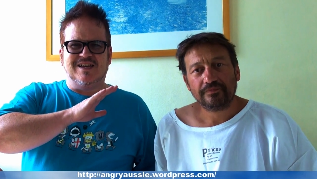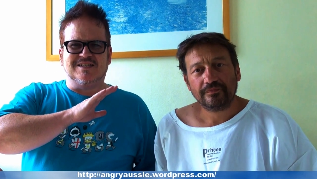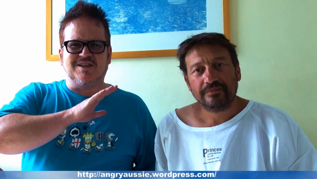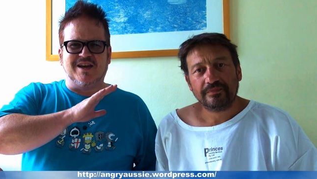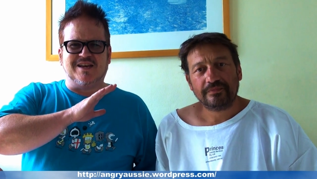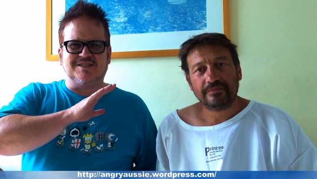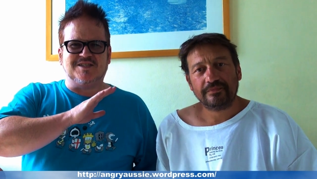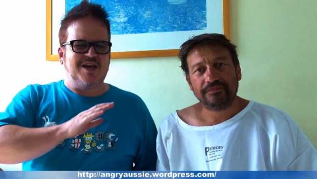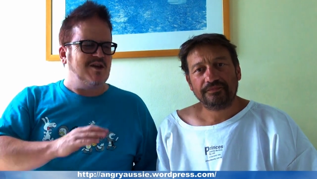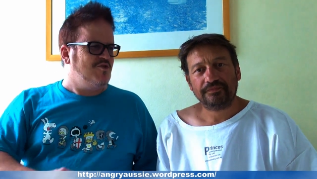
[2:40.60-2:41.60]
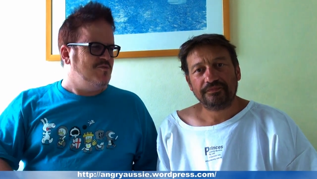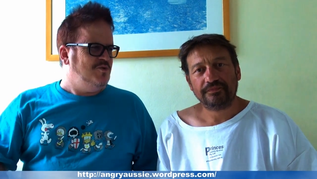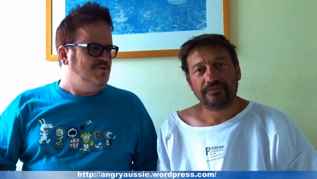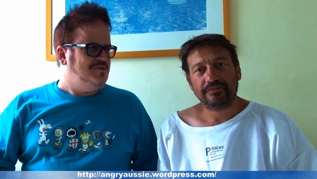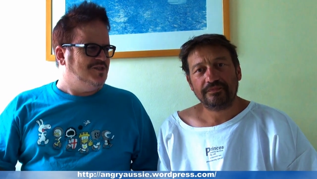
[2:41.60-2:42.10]
Speaker 1: is like a
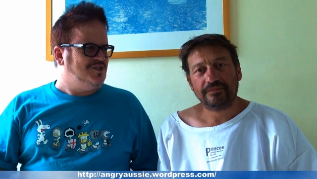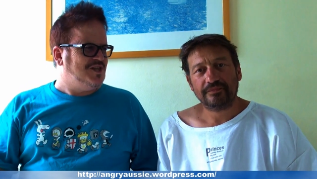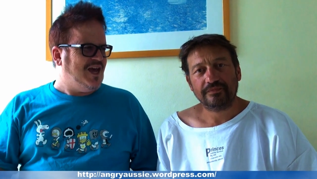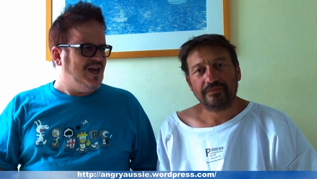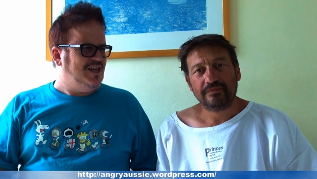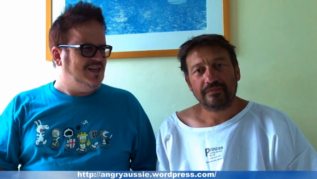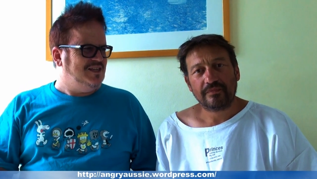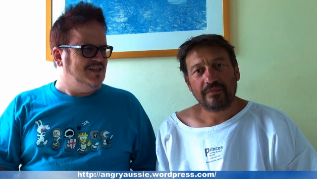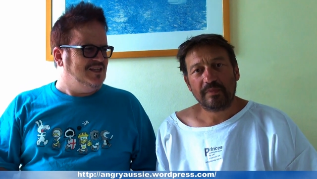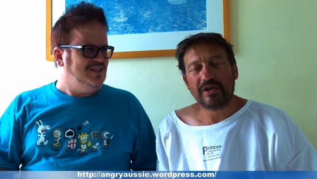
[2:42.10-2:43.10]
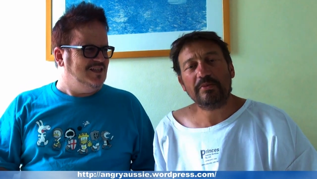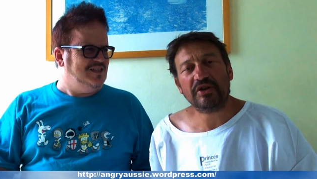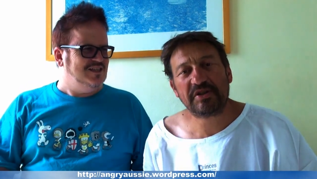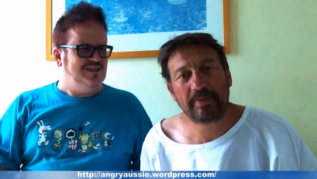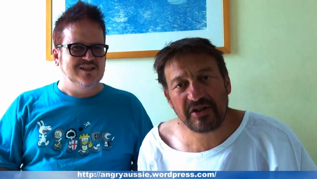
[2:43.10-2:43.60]
terrible mistake.
Speaker 2: But I'm
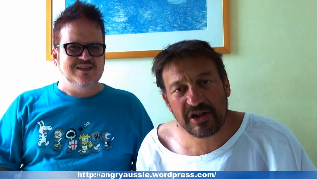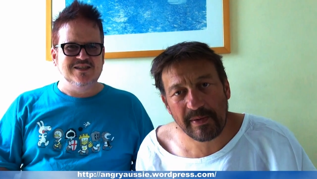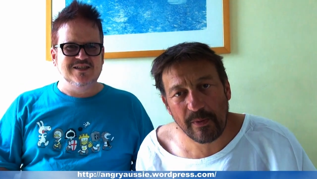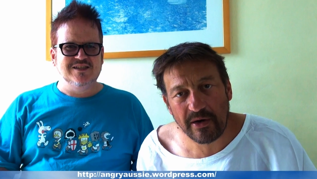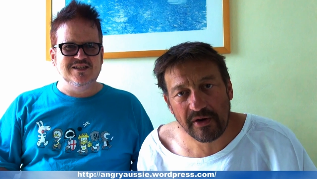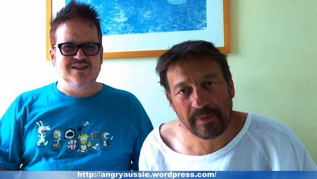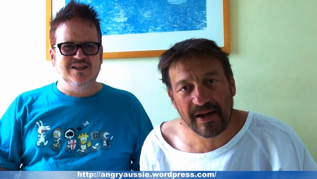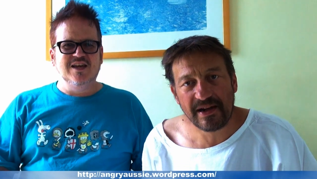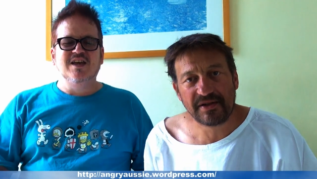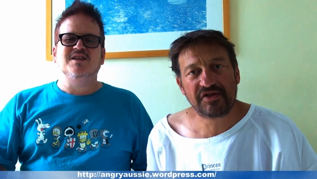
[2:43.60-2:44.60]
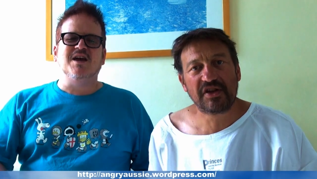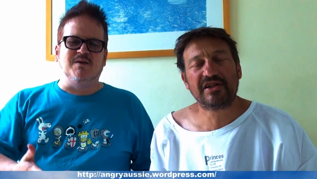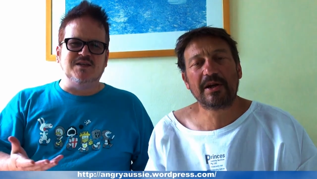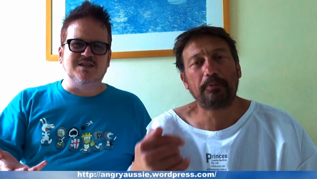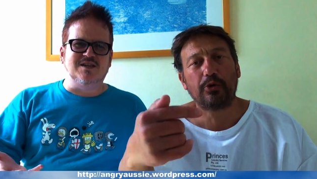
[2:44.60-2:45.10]
not supposed to be wearing pants.
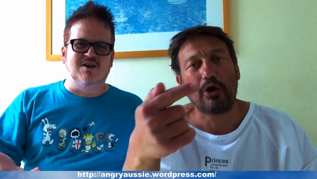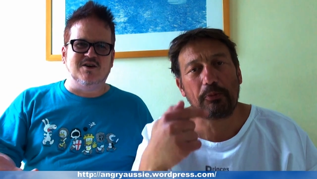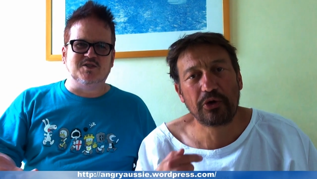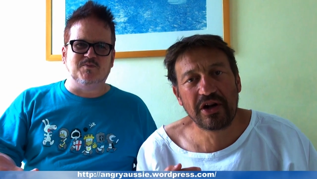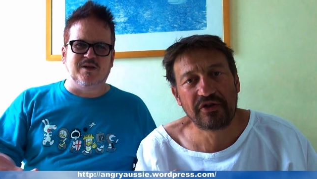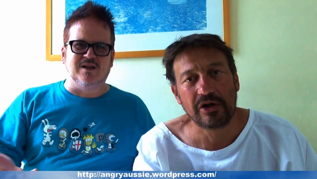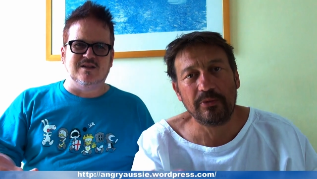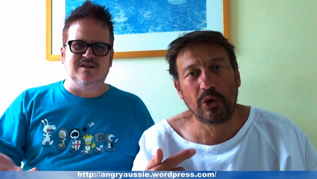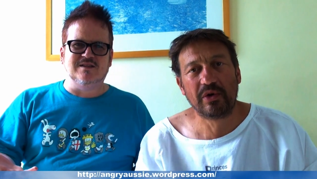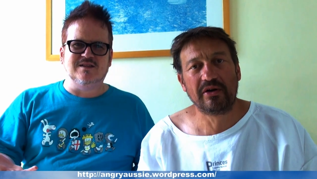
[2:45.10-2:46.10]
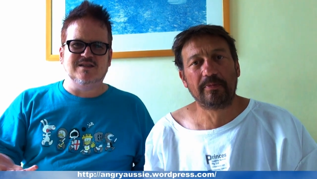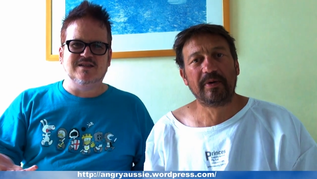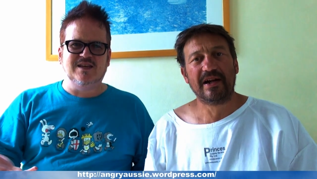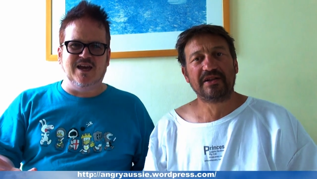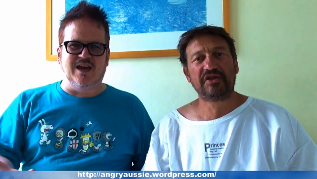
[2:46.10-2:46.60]
No, so it's appropriate that I'm not wearing
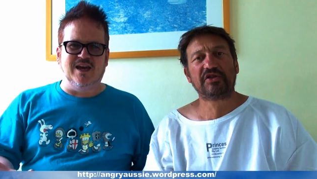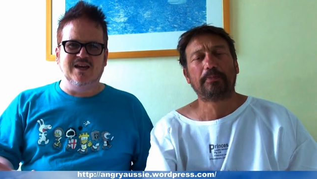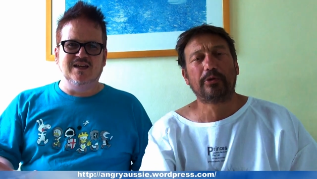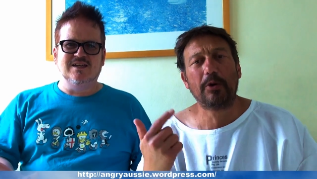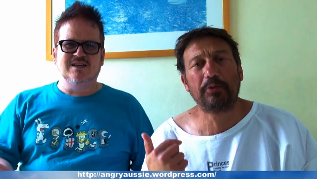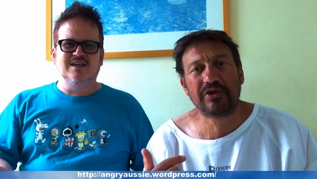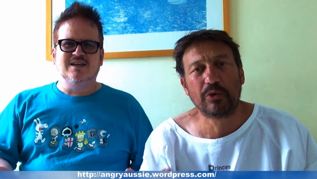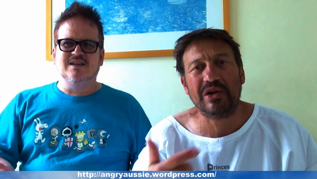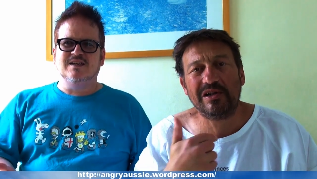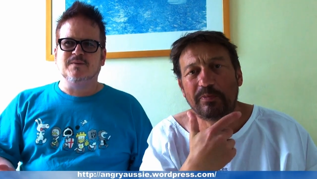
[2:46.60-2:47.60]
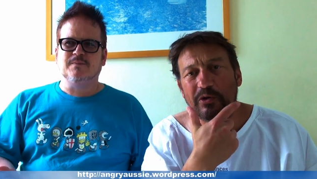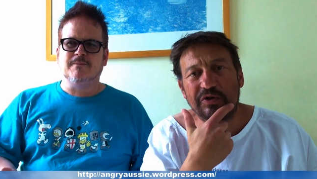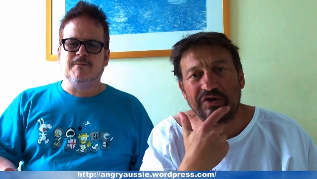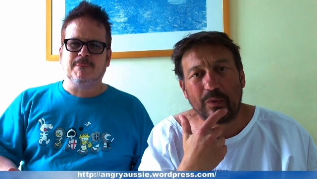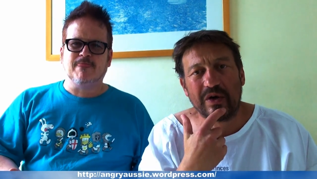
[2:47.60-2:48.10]
pants. Yeah. It's appropriate that Winnie the
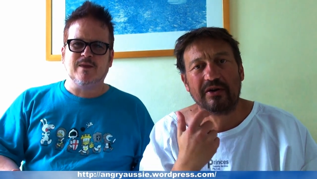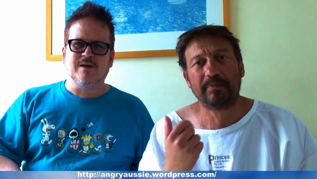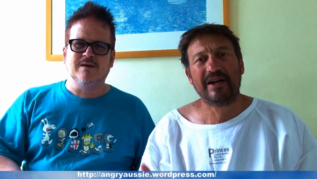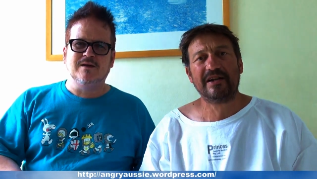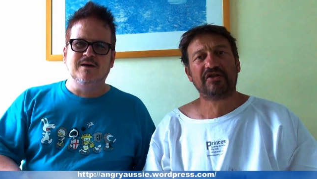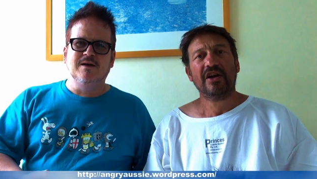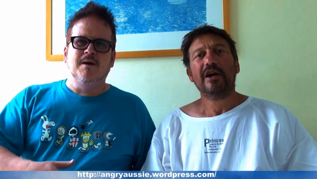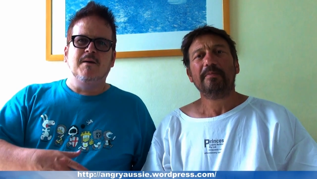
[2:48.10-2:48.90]
Pooh's not wearing pants